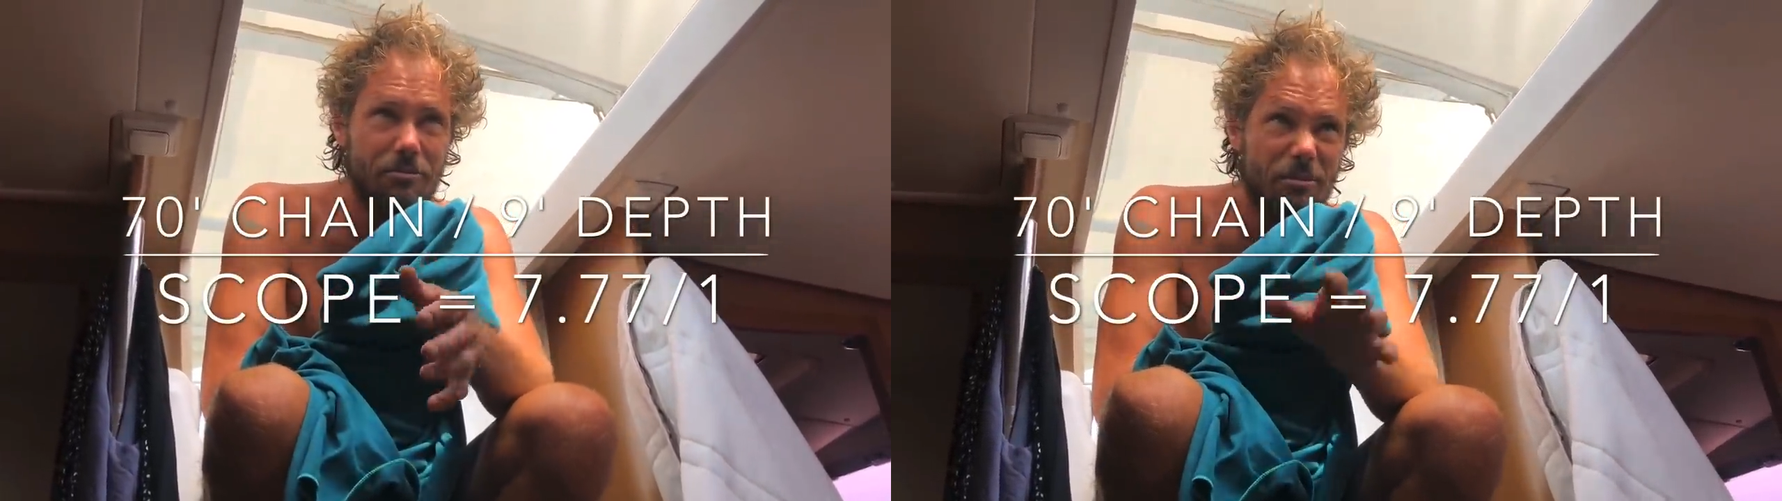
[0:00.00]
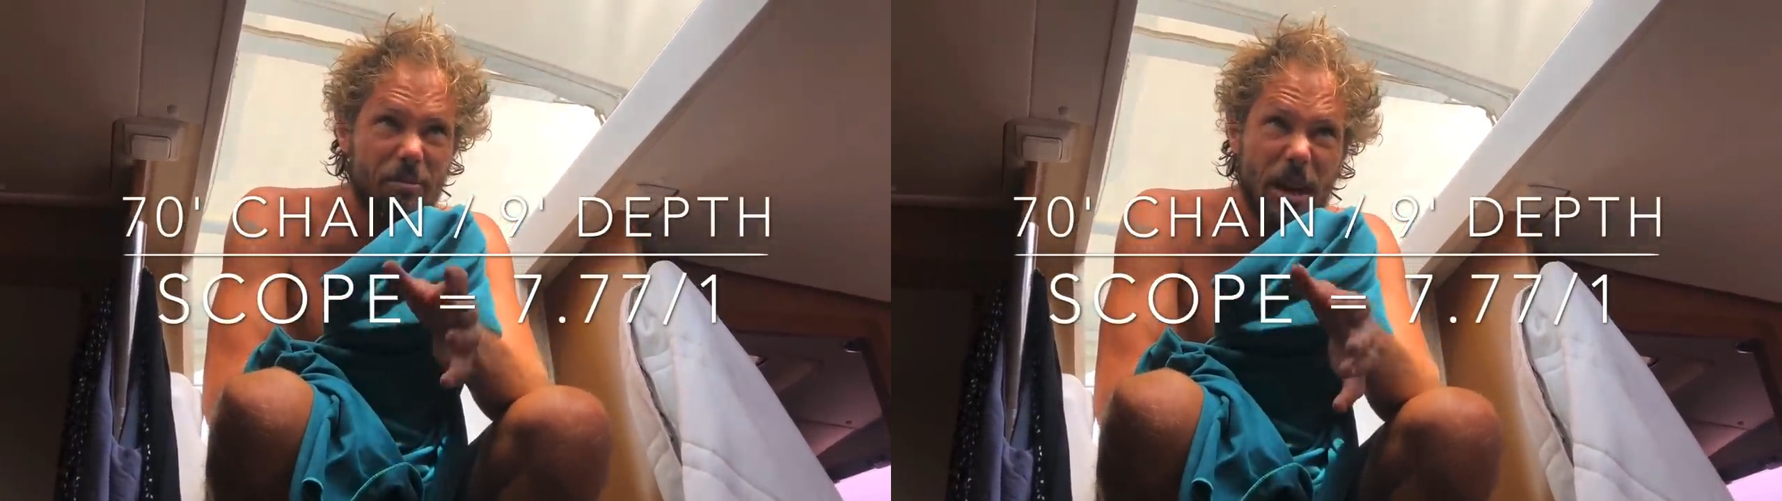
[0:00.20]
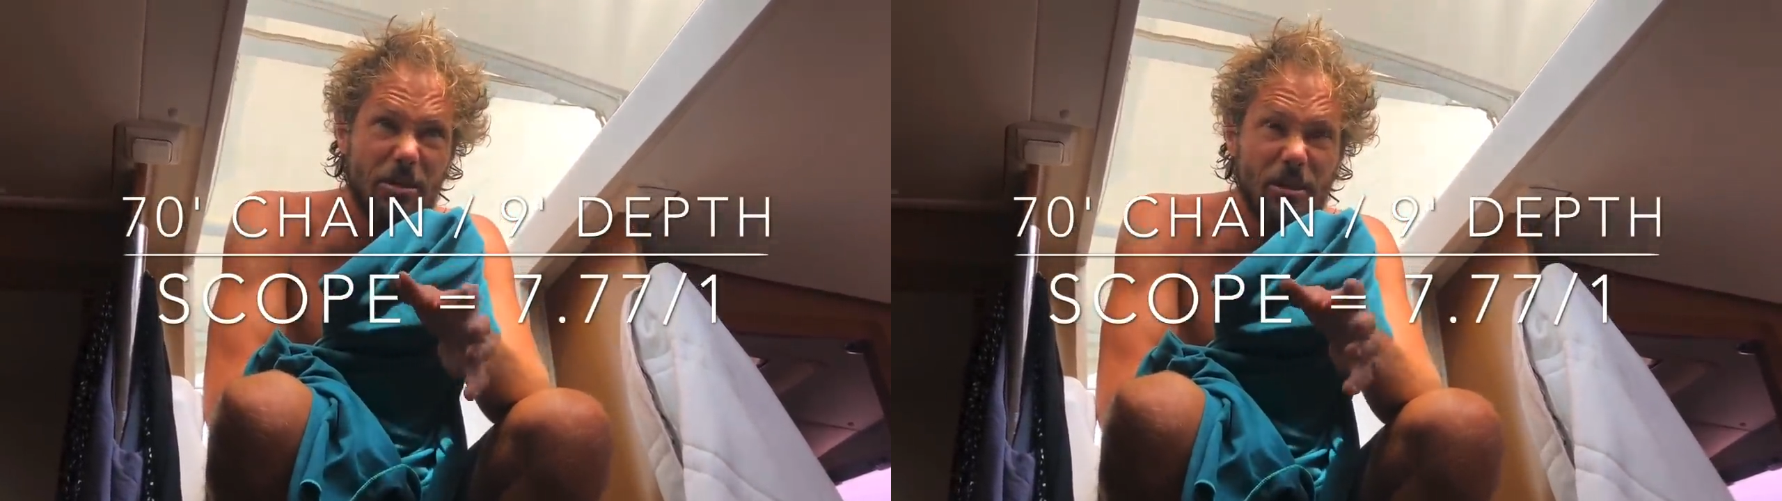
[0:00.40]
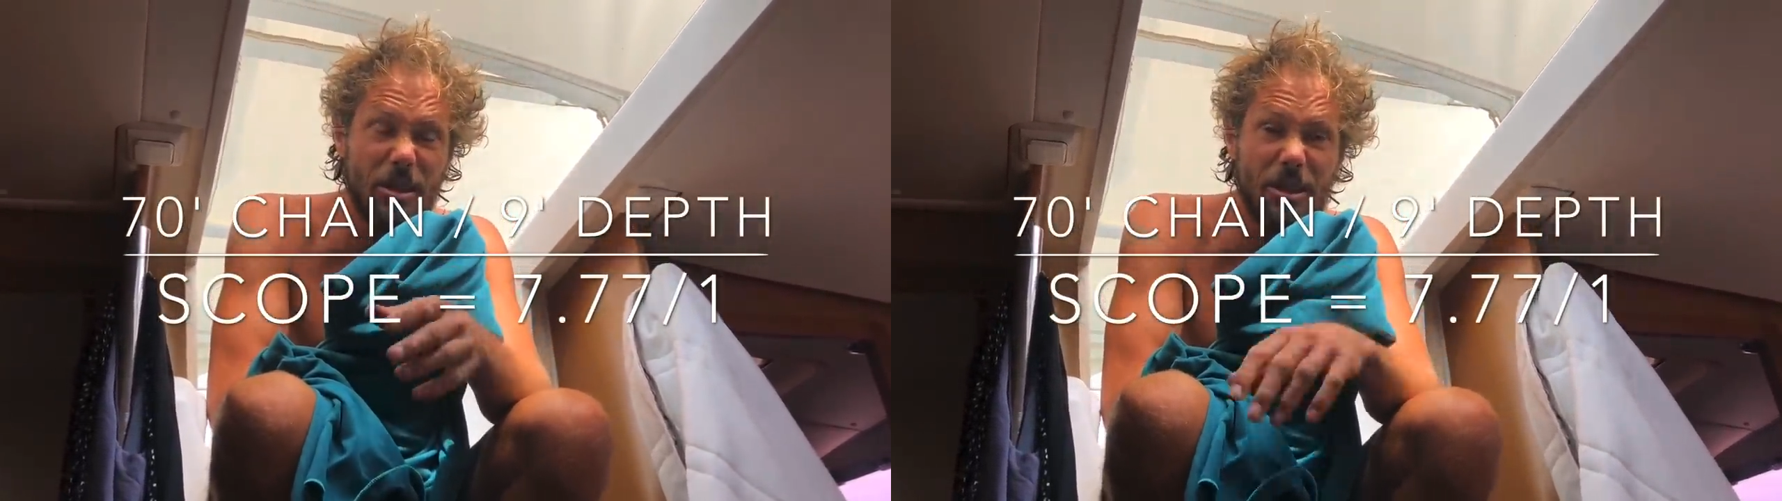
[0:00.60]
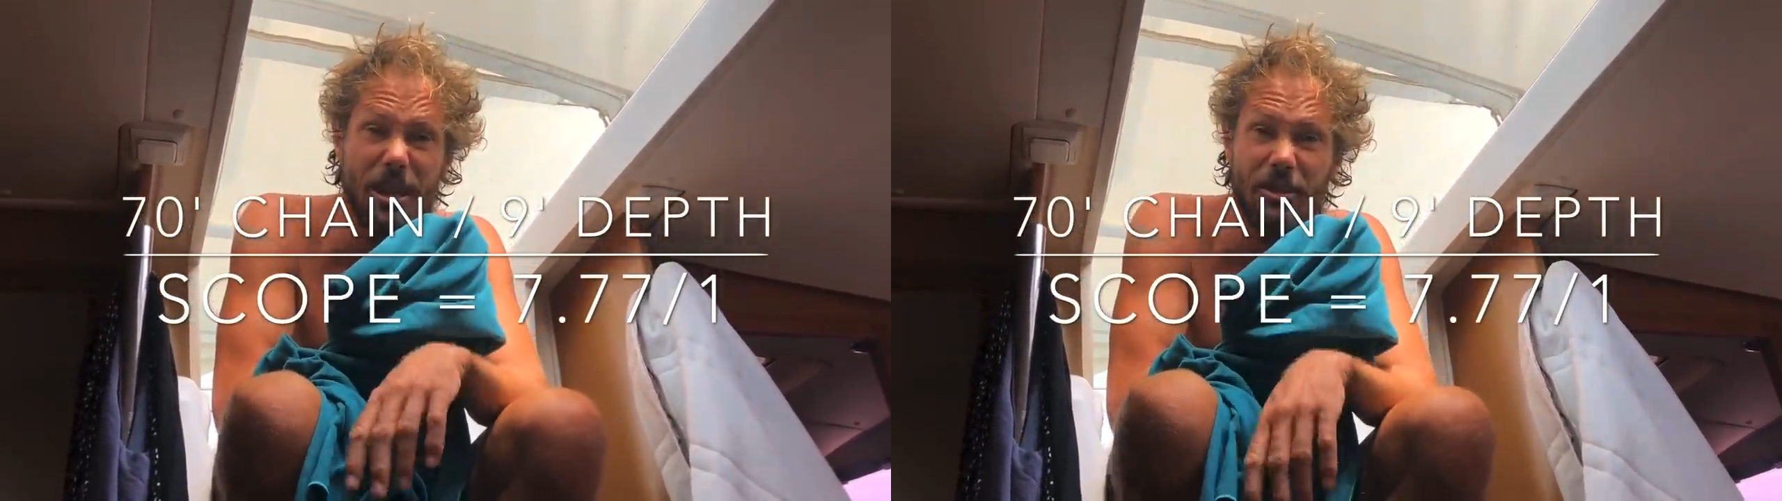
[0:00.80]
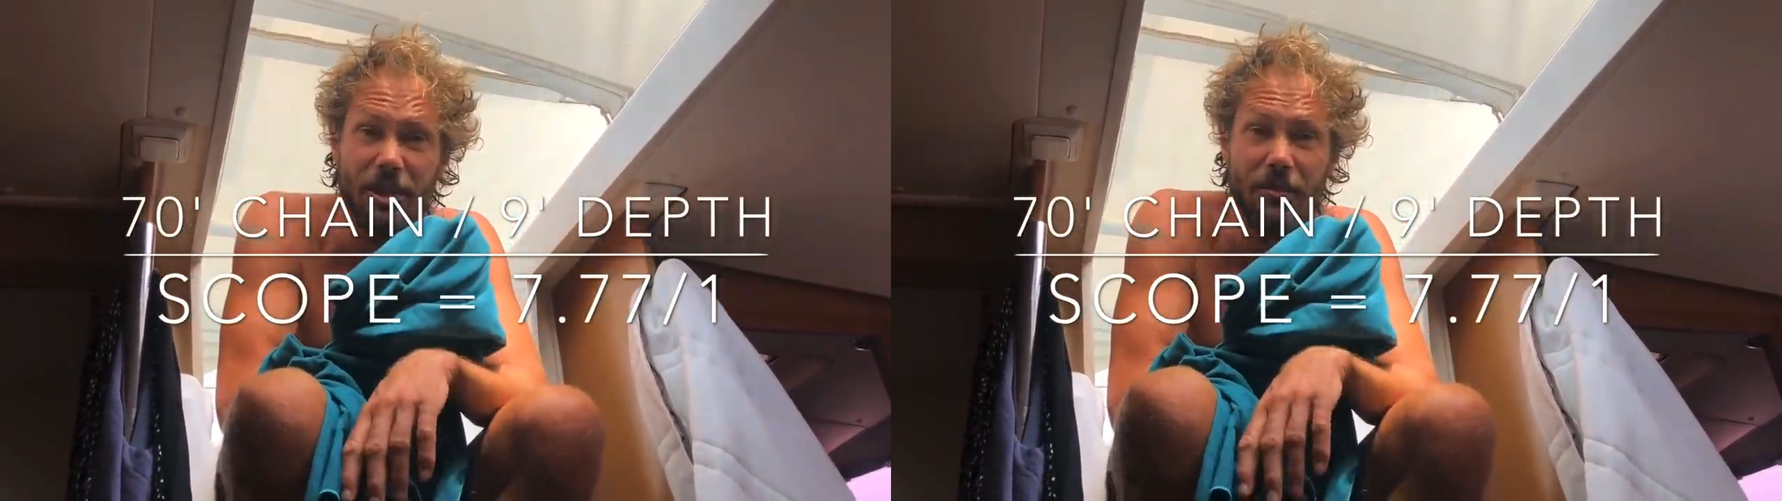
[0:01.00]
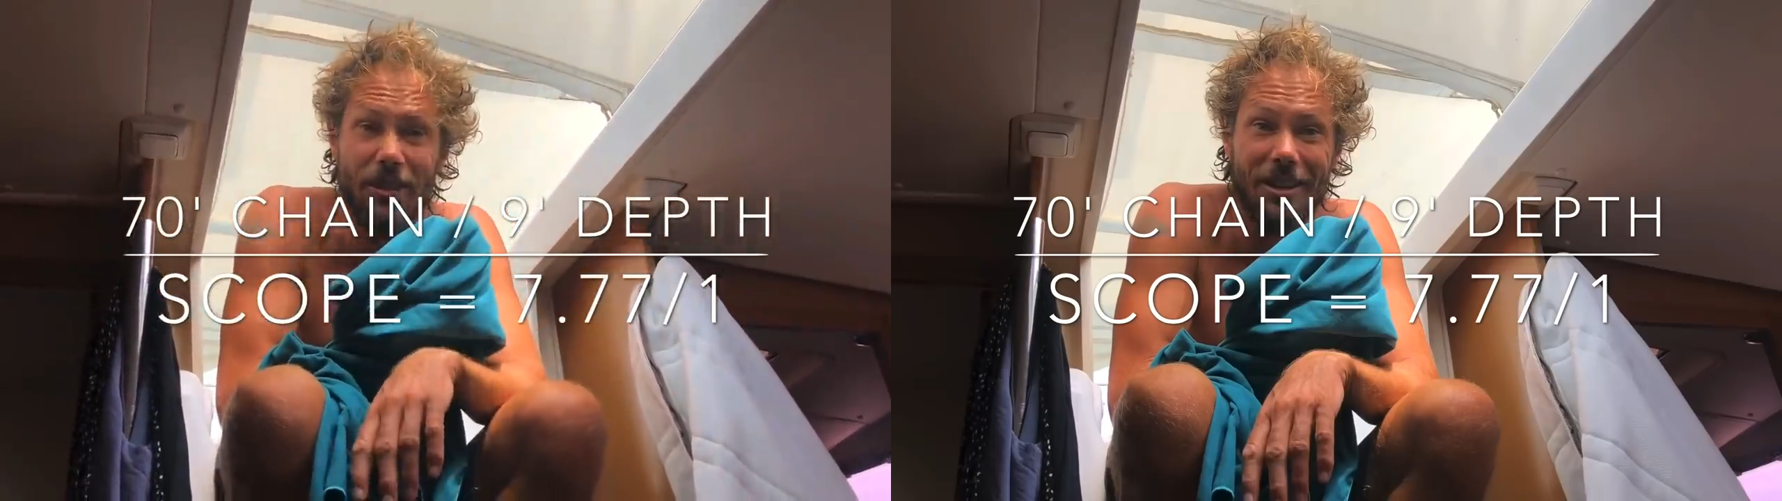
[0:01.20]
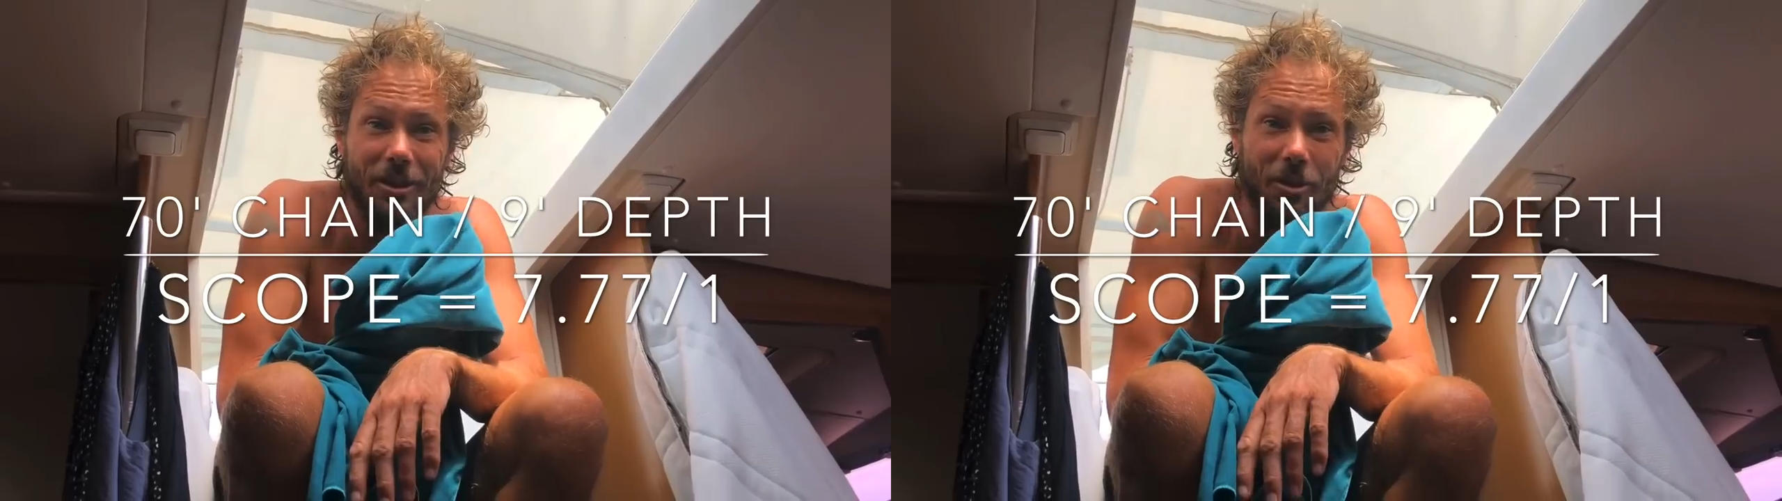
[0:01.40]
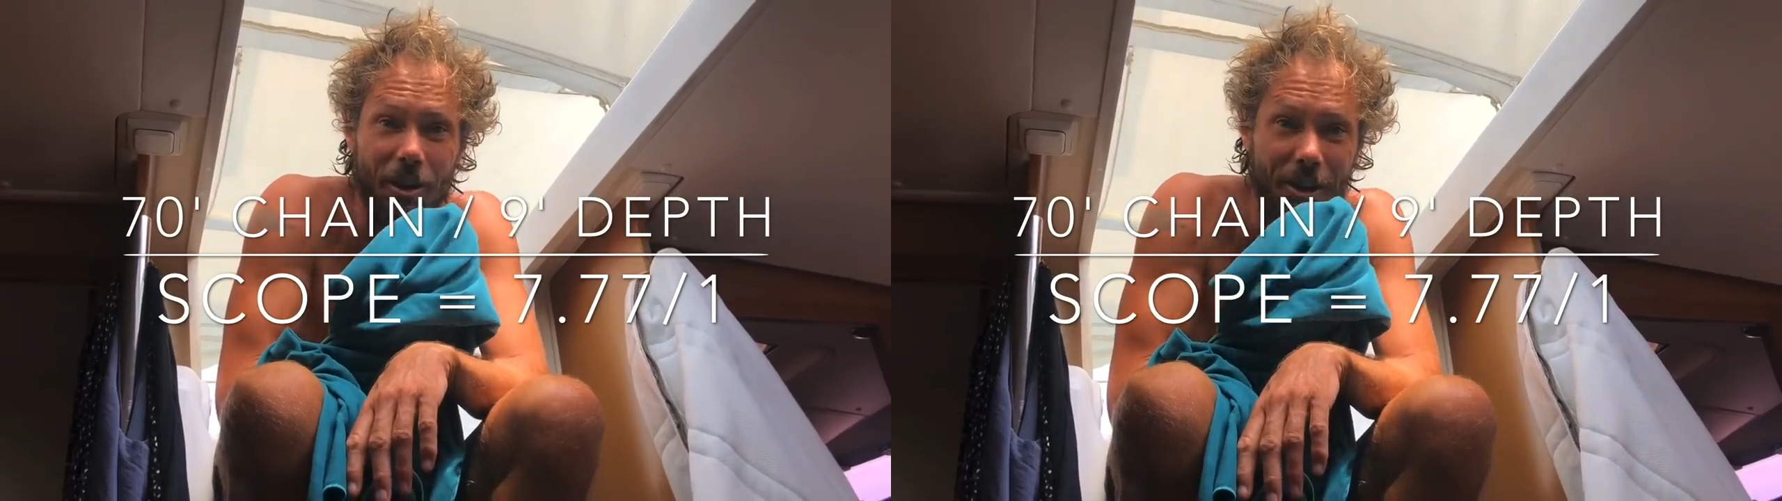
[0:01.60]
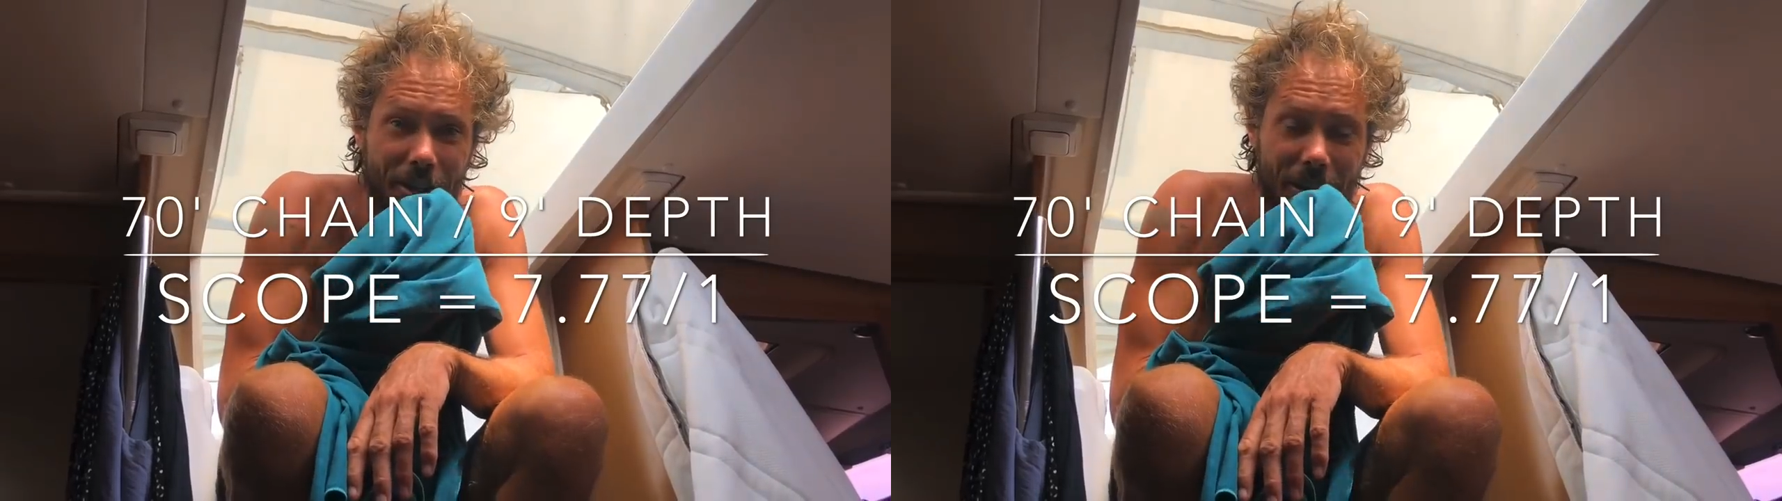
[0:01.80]
about seventy feet in the
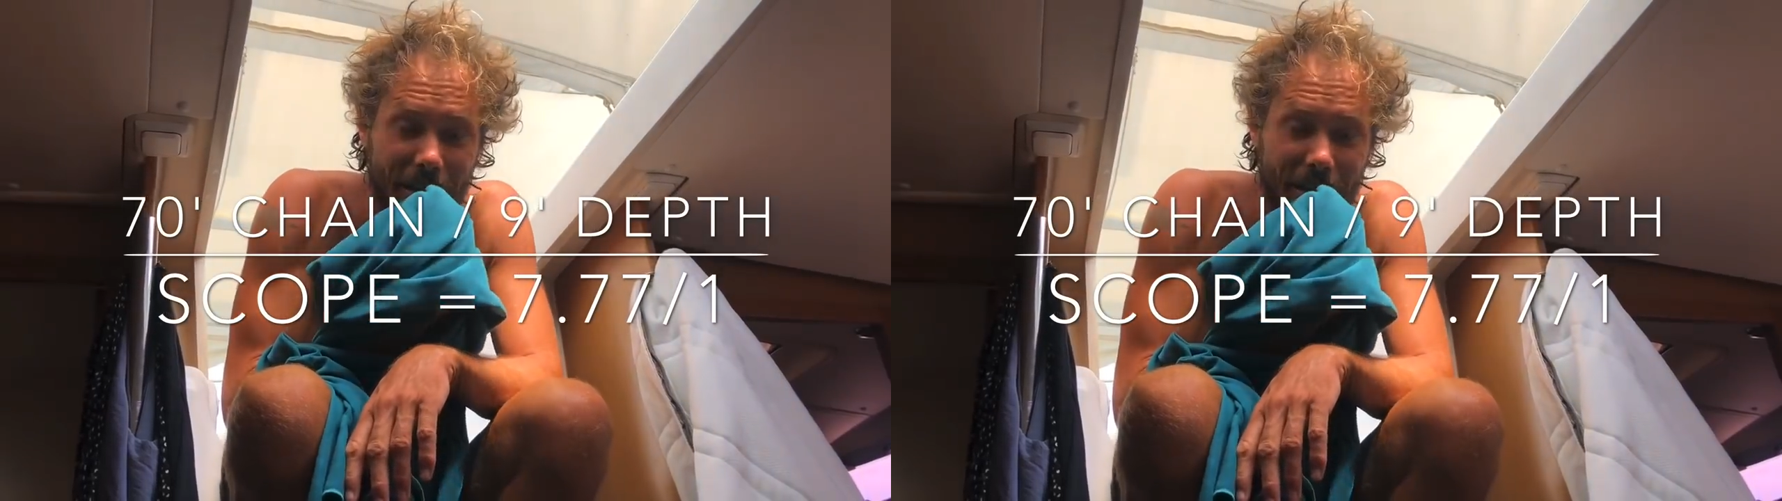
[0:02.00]
water.